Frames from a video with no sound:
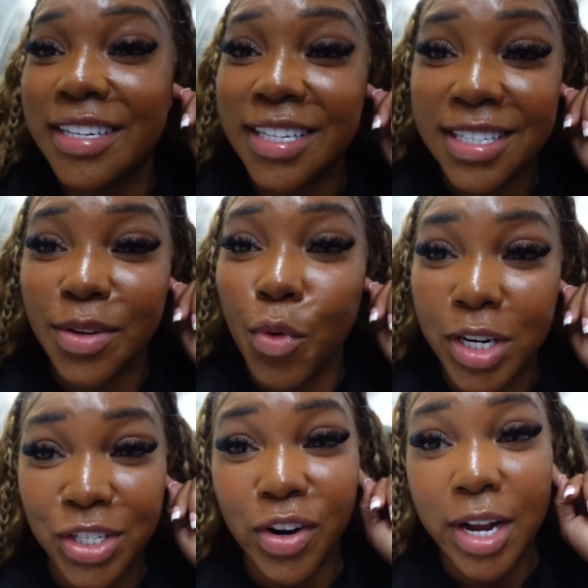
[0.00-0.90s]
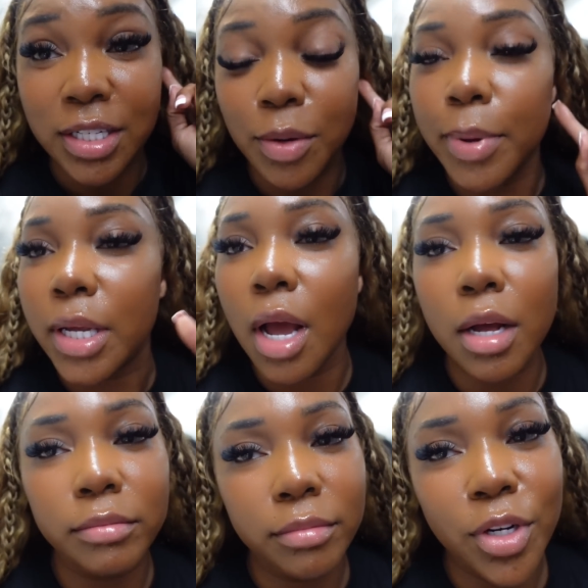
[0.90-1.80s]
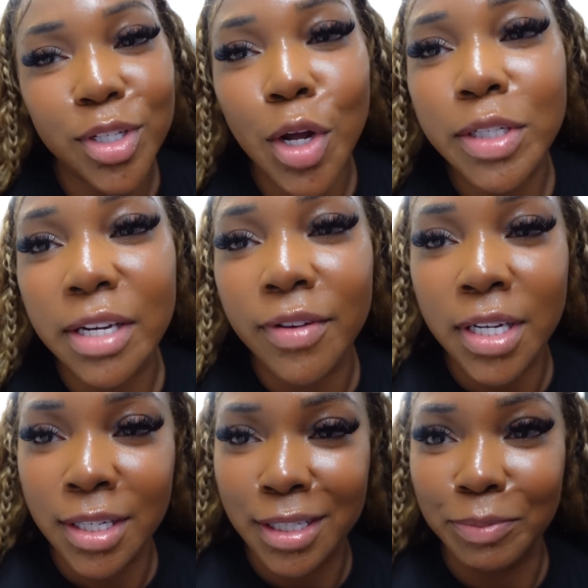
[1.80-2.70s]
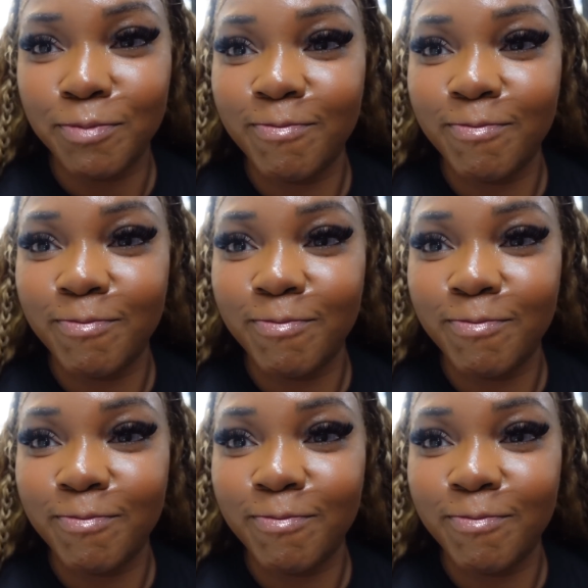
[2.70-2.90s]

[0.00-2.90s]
tinted moisturizer, but y'all, there's no TVs.